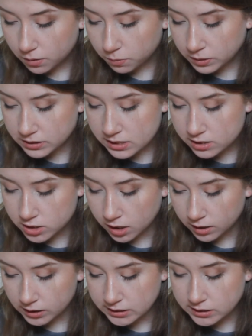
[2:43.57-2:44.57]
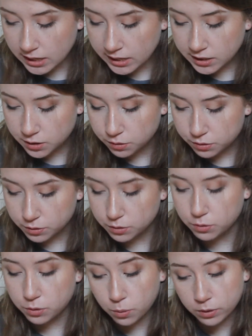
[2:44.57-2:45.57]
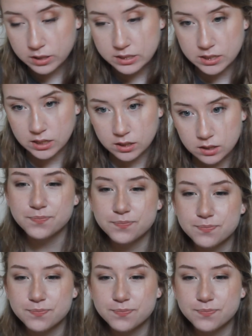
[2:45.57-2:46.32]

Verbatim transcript: What's a song that's getting you through quarantine?